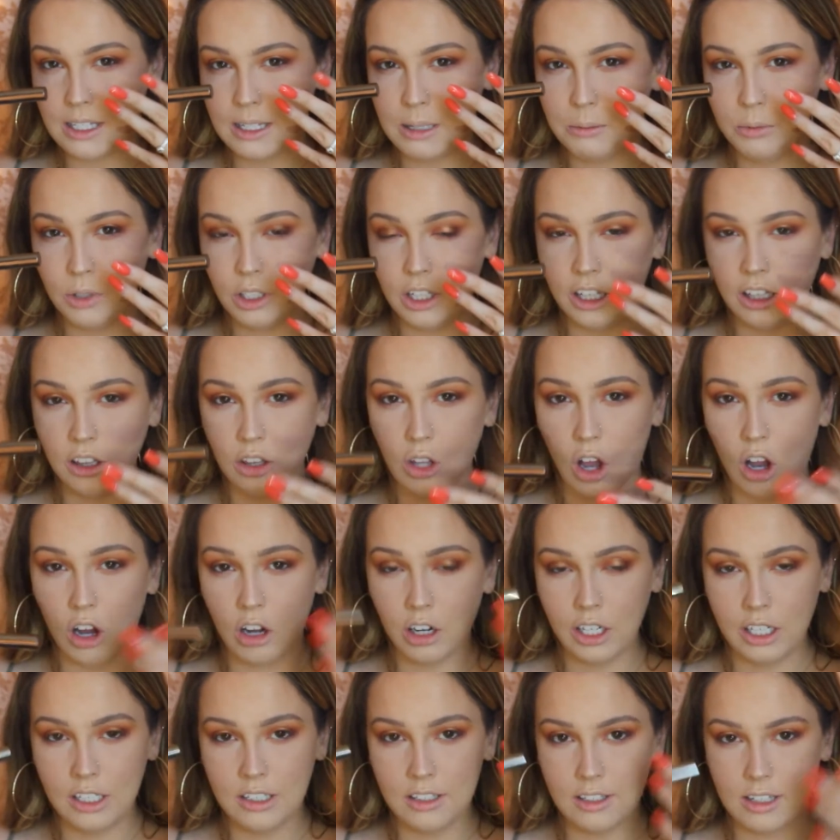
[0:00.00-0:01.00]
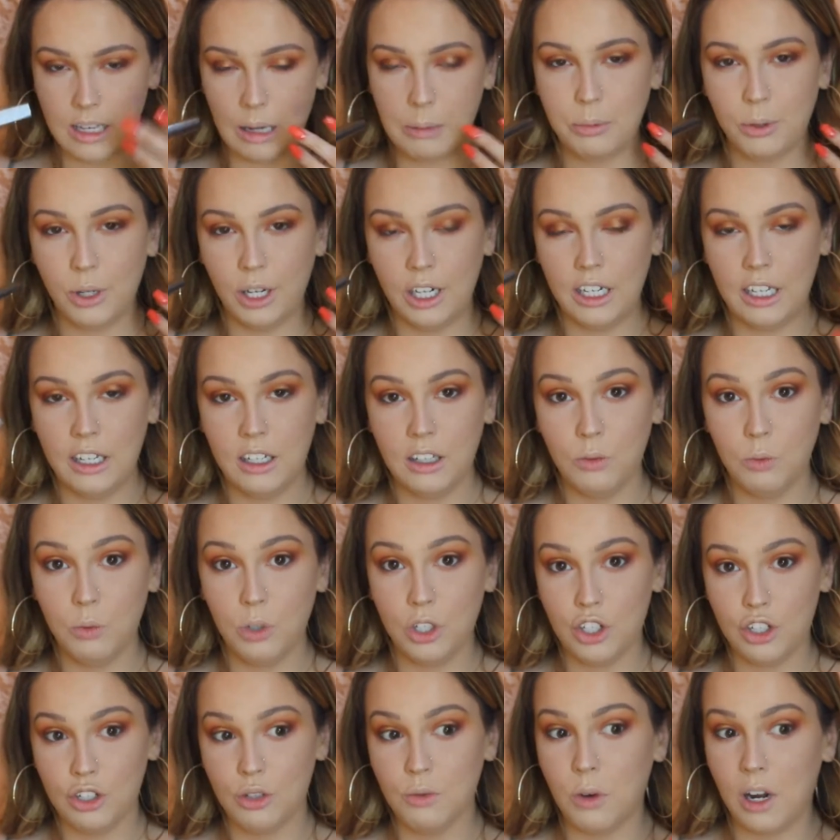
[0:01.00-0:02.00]
them really long and separated,
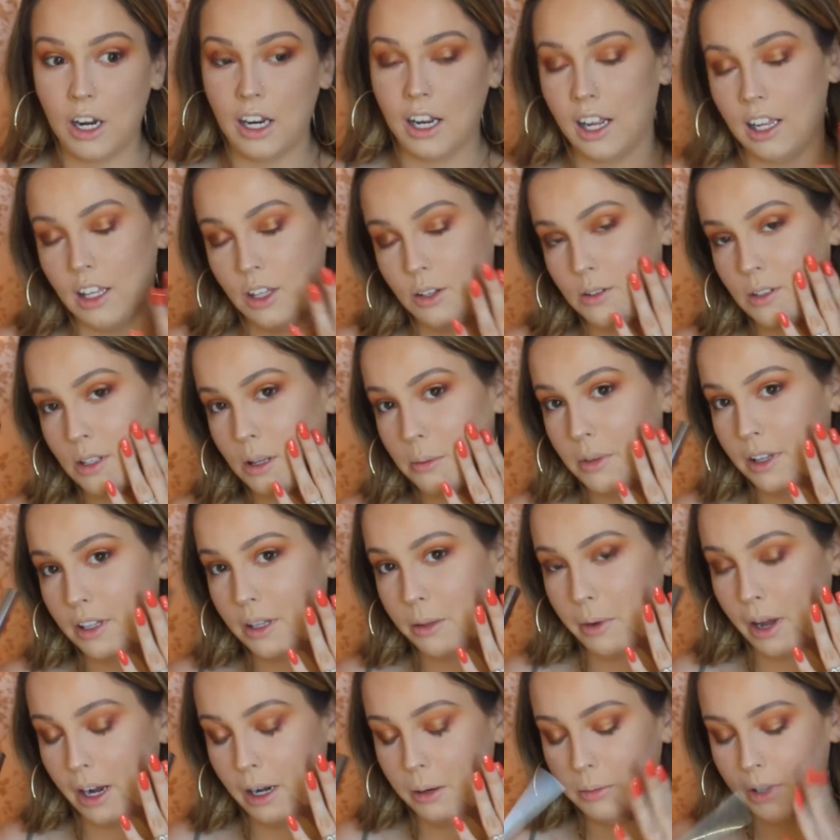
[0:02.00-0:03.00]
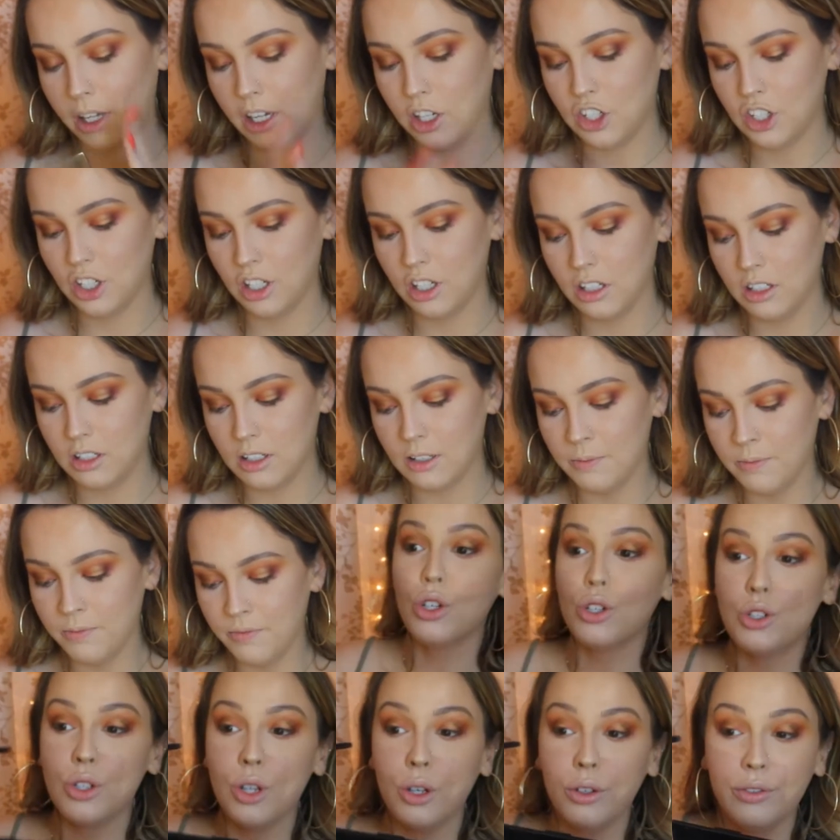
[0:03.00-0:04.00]
which is why I use them on the bottom lashes.
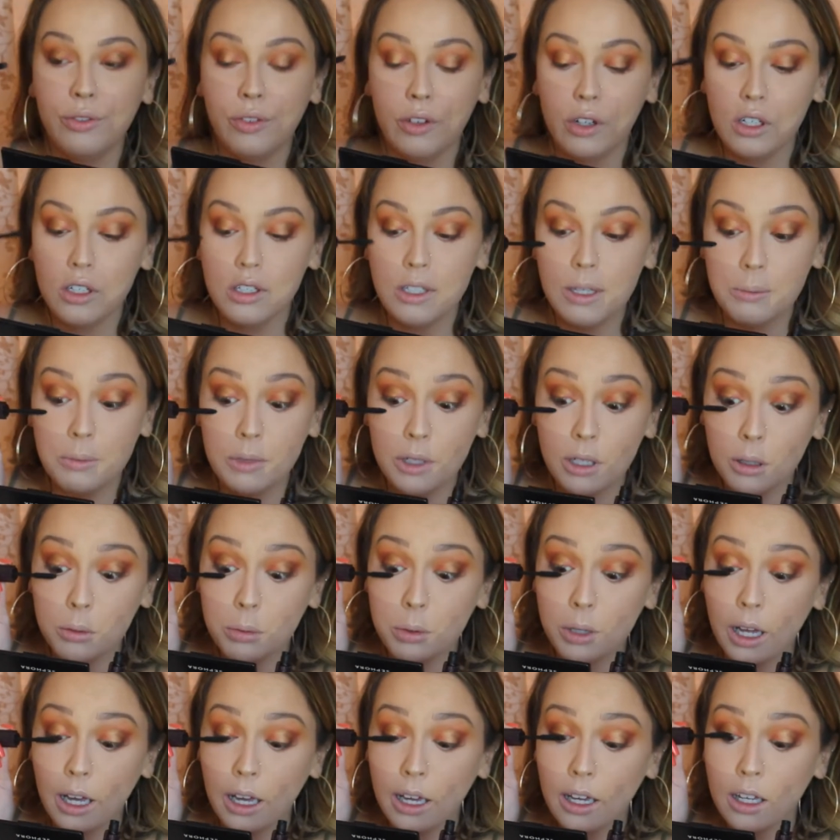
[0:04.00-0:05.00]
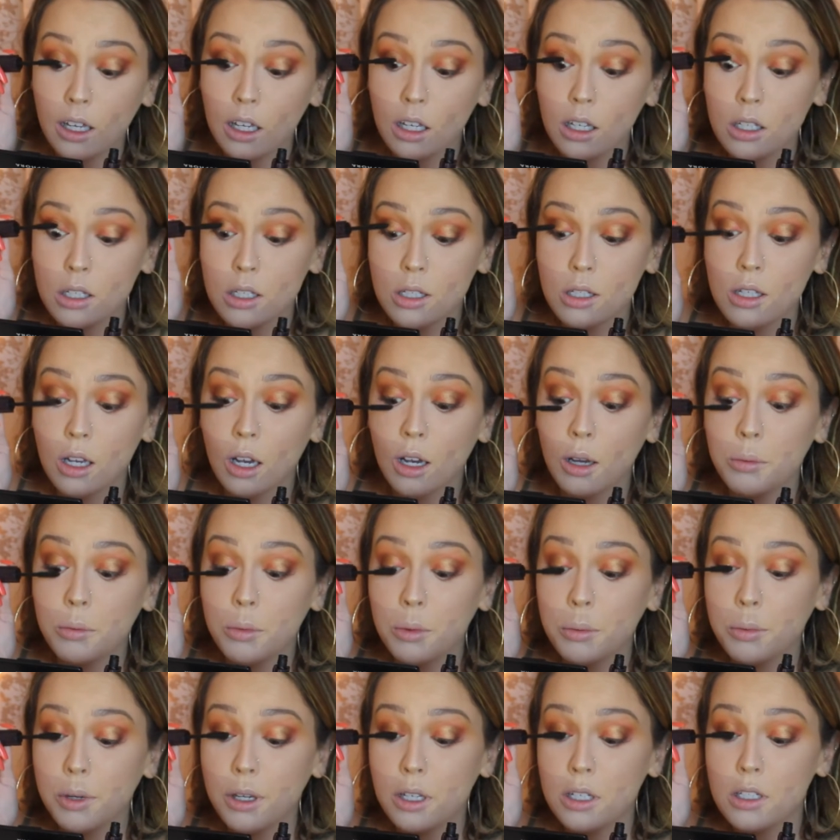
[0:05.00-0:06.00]
So first I'm going to apply
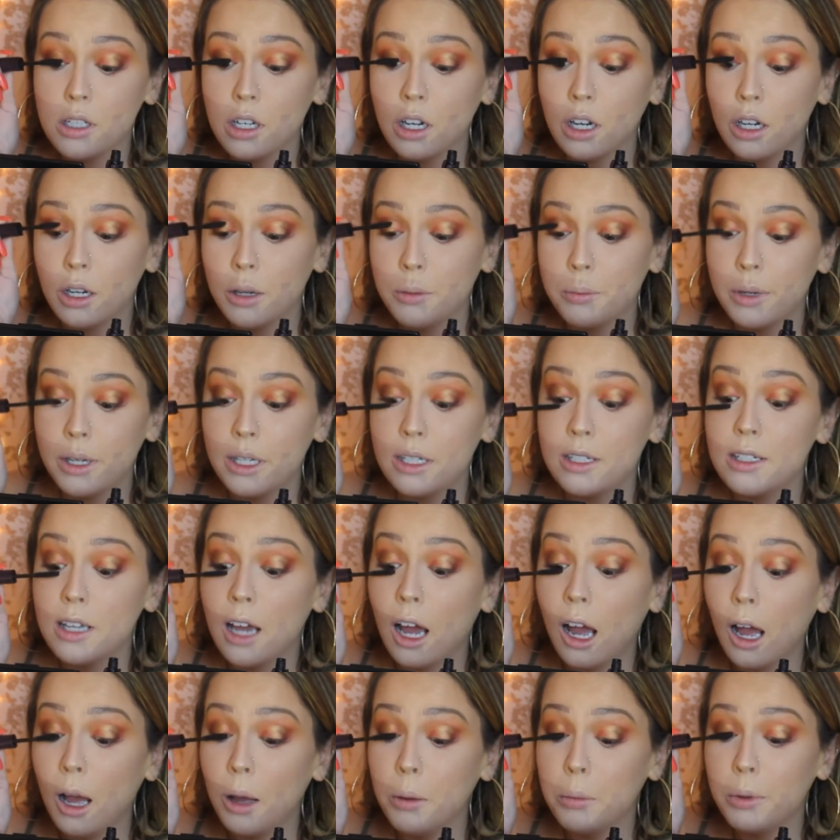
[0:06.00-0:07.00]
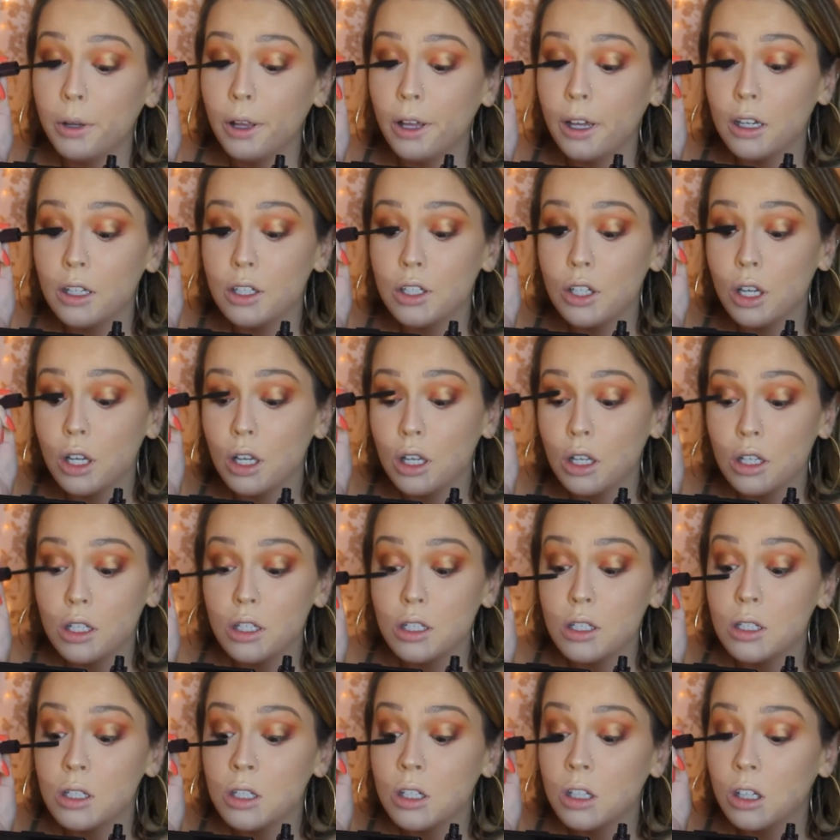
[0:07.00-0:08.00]
some mascara to my top
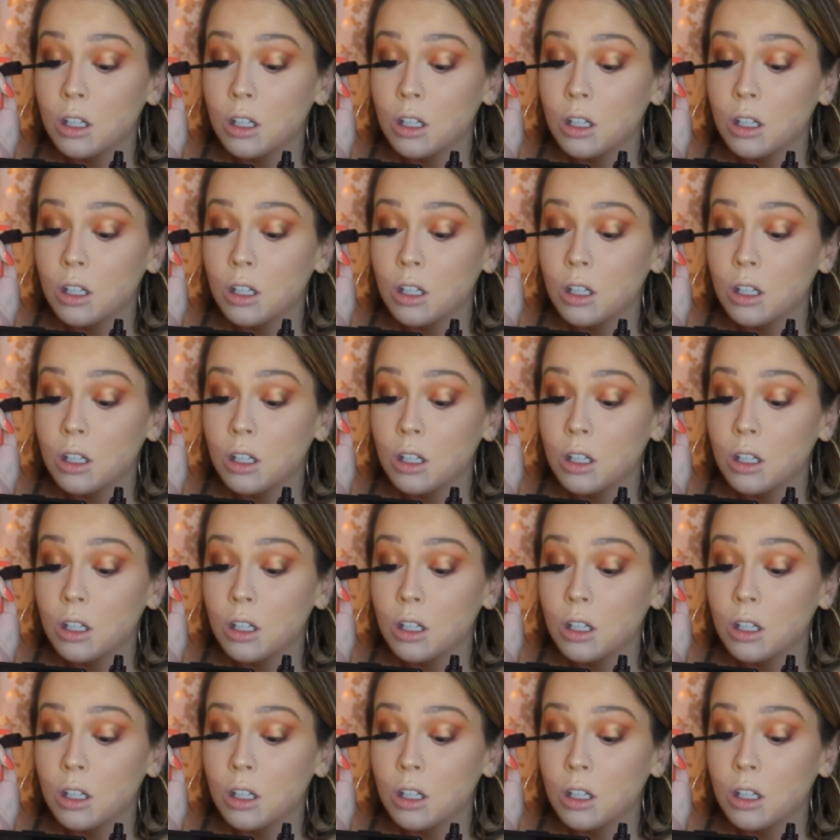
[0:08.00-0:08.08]
lashes.